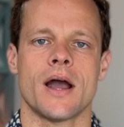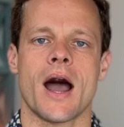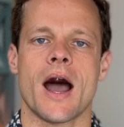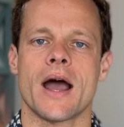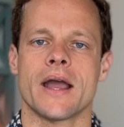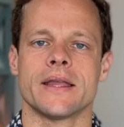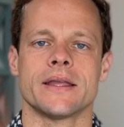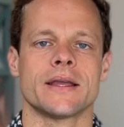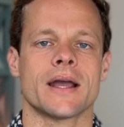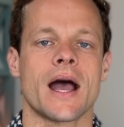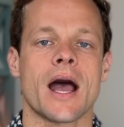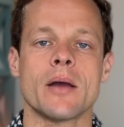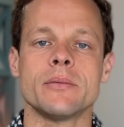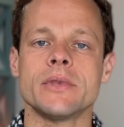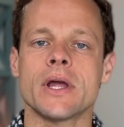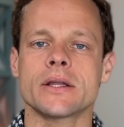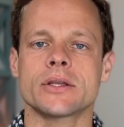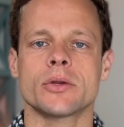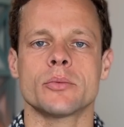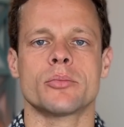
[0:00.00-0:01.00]
Hi, I'm
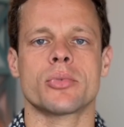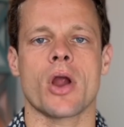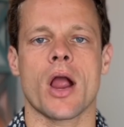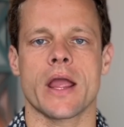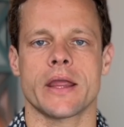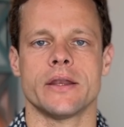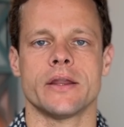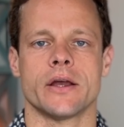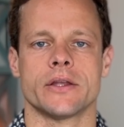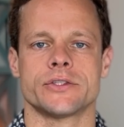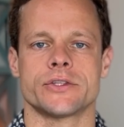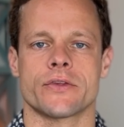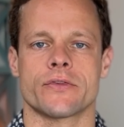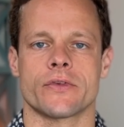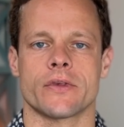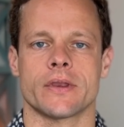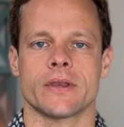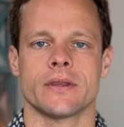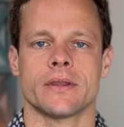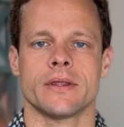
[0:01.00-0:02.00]
Dr. Brian
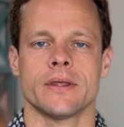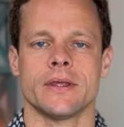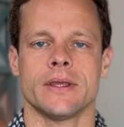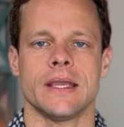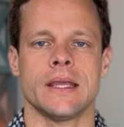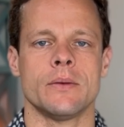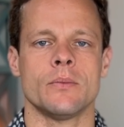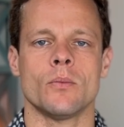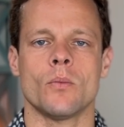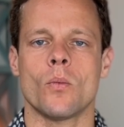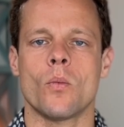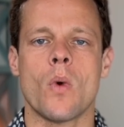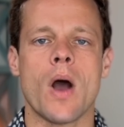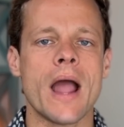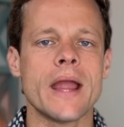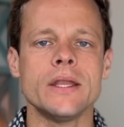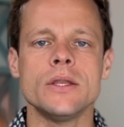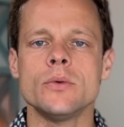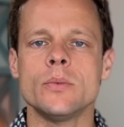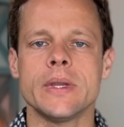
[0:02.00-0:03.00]
Hutcheson, and
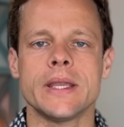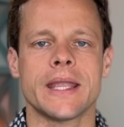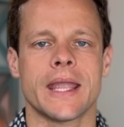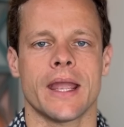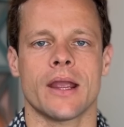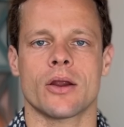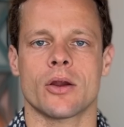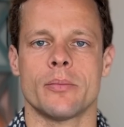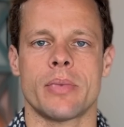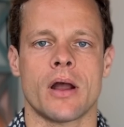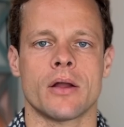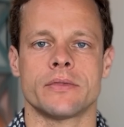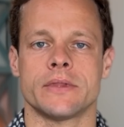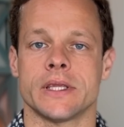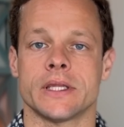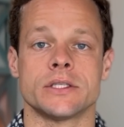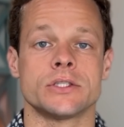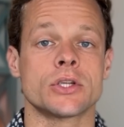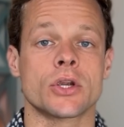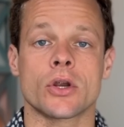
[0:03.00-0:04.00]
why do we care about the
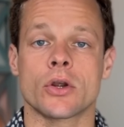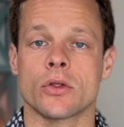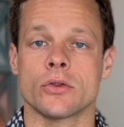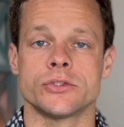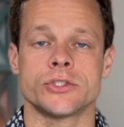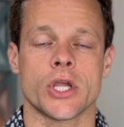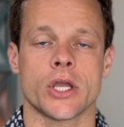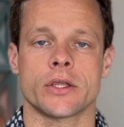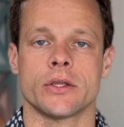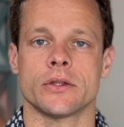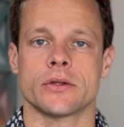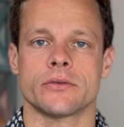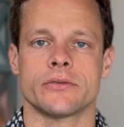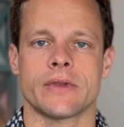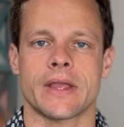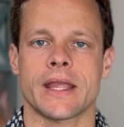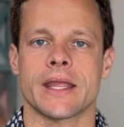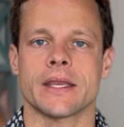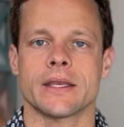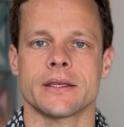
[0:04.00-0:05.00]
internal jugular
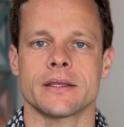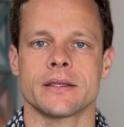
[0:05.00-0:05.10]
vein?